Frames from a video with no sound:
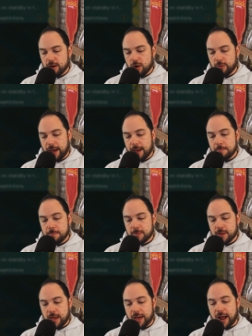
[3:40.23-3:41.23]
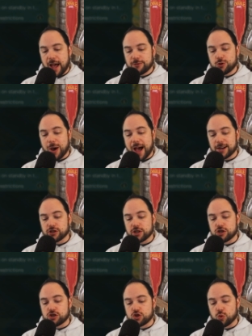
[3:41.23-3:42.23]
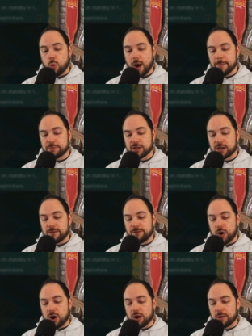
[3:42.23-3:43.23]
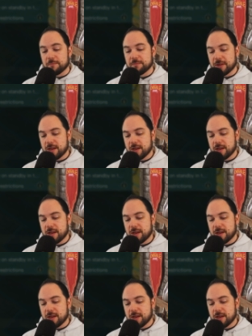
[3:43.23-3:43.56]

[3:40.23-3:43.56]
Okay? And I have to actually swipe to confirm